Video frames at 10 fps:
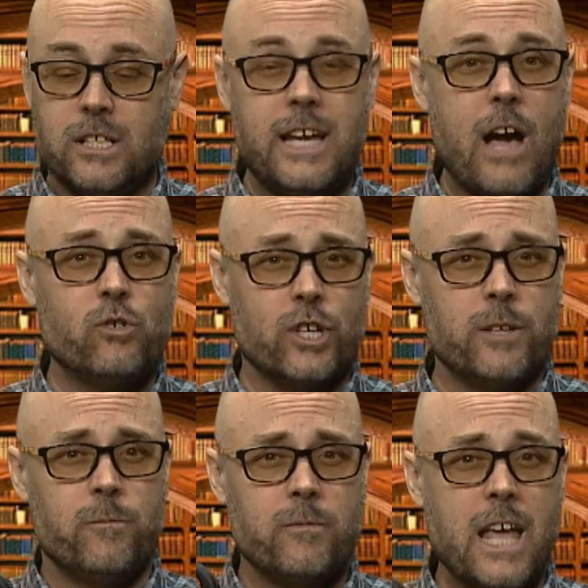counter
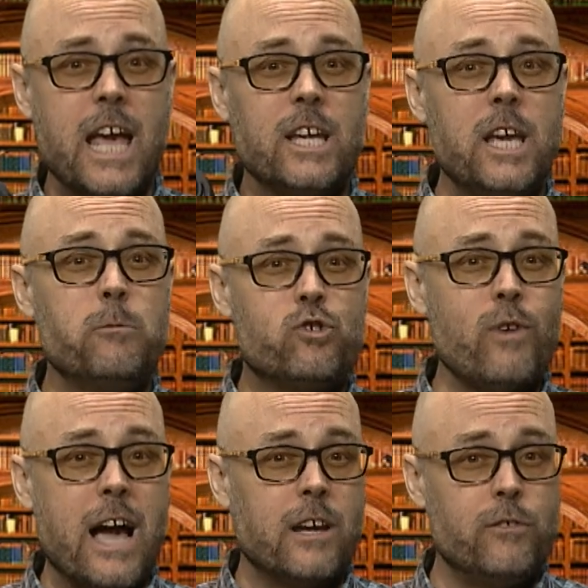keep
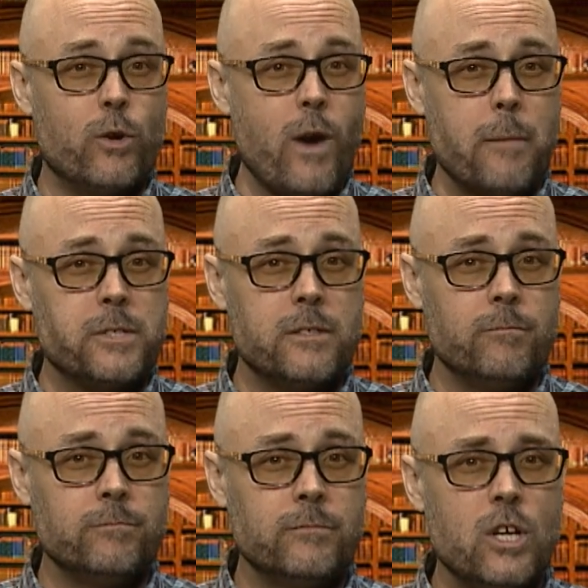track of your reps.
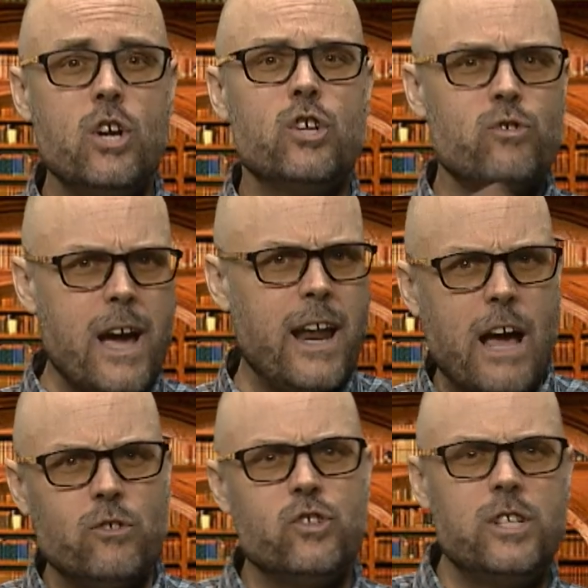Try it
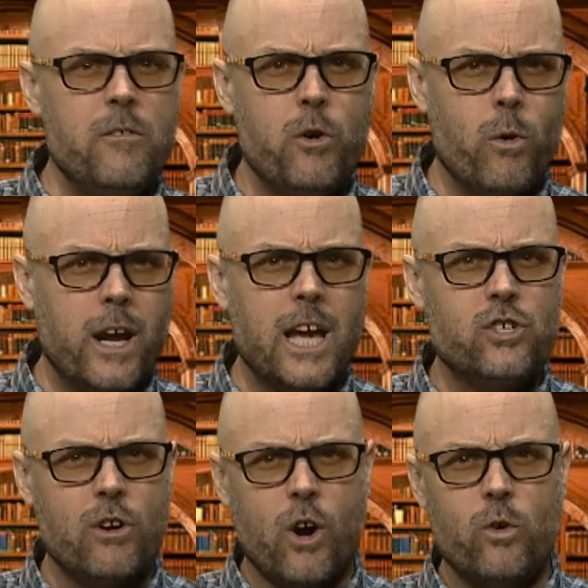out and see if you want to get
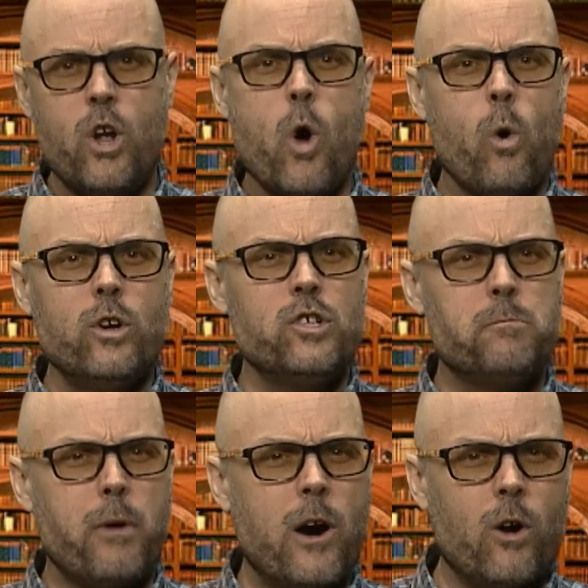your own or just
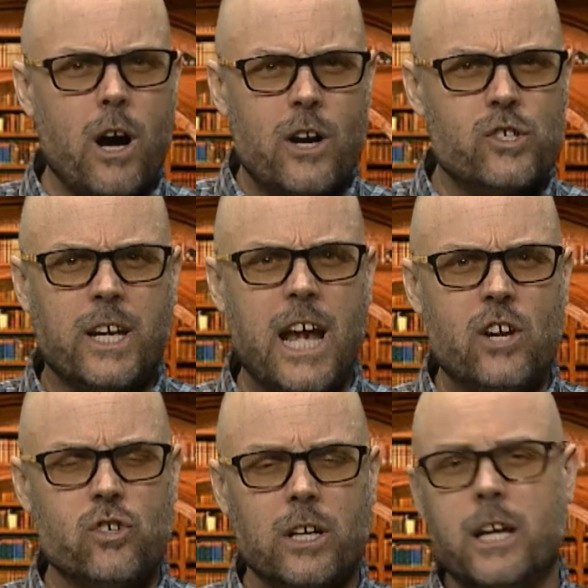borrow ours
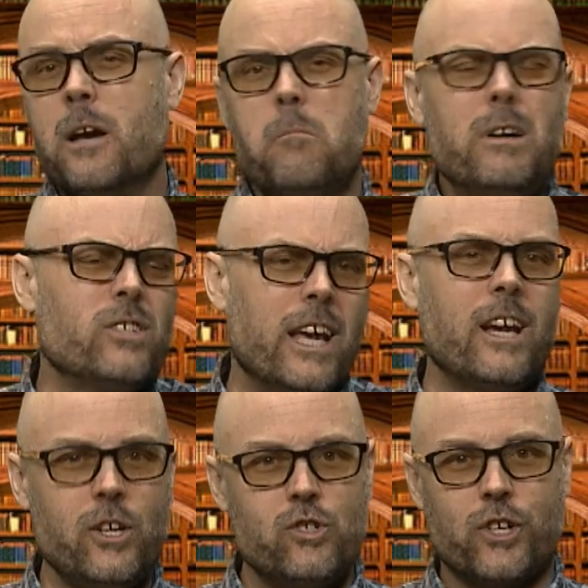occasionally, much like I
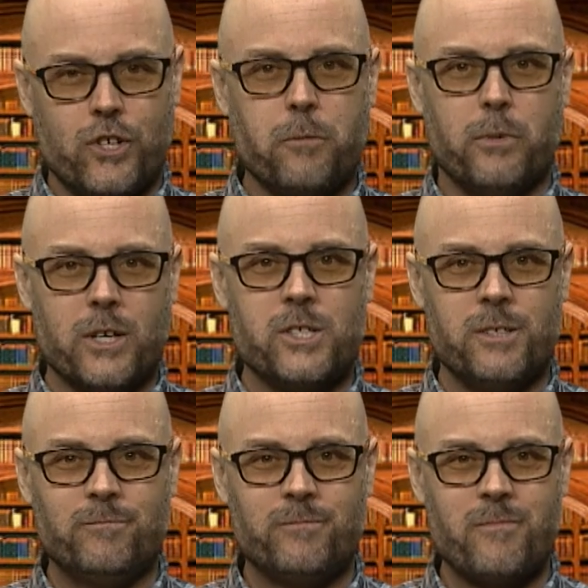use our cookbooks.
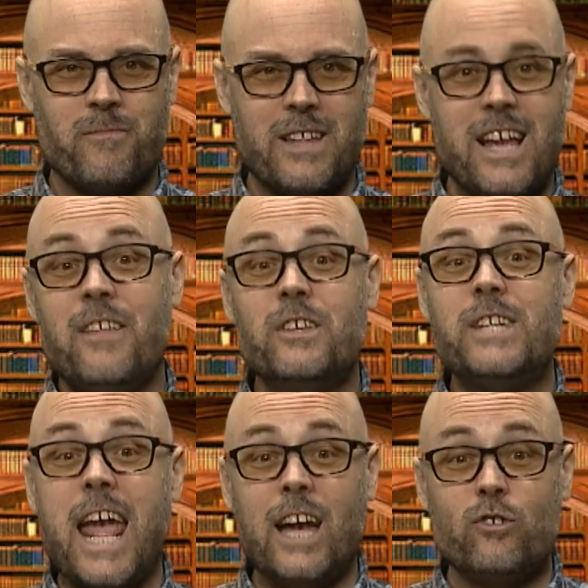This
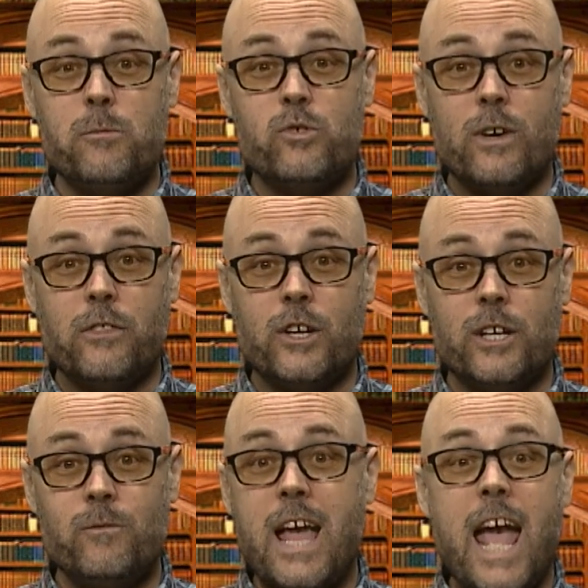hand grip strengthener
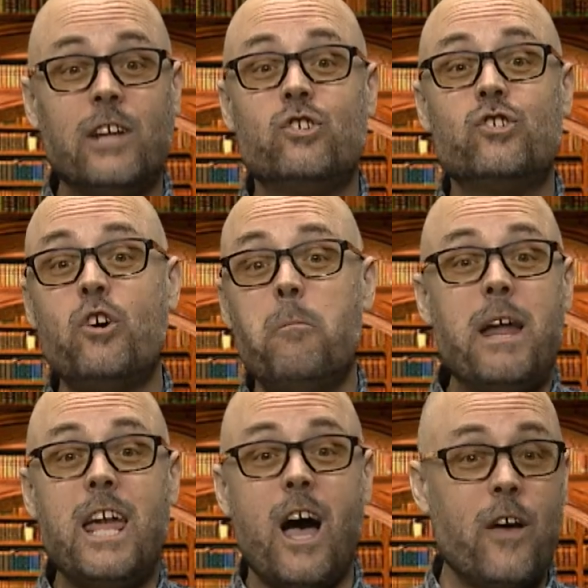and so
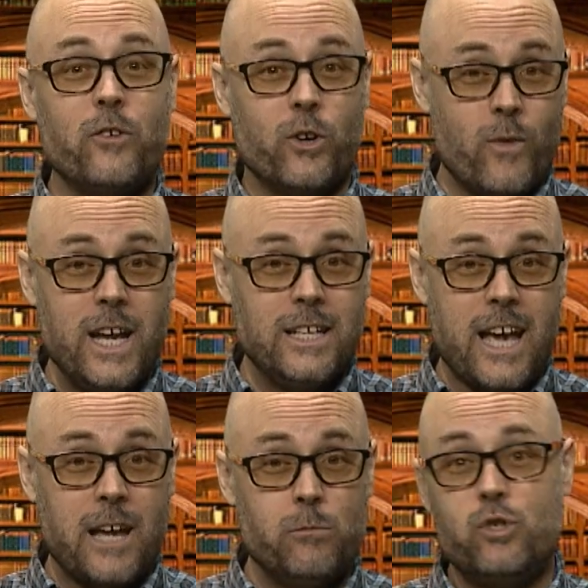many other great
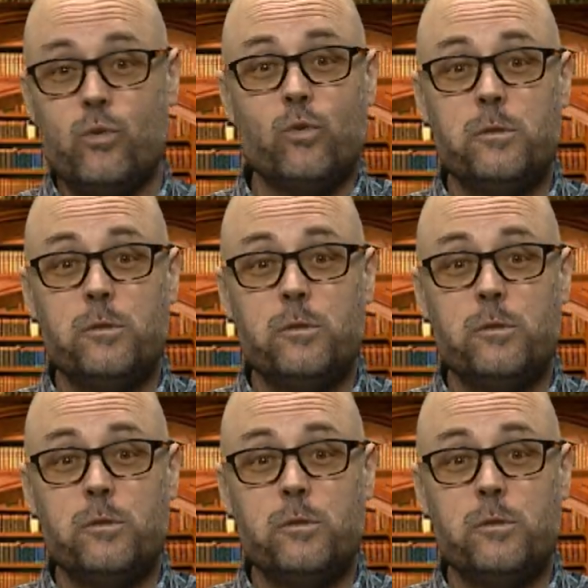games, tools,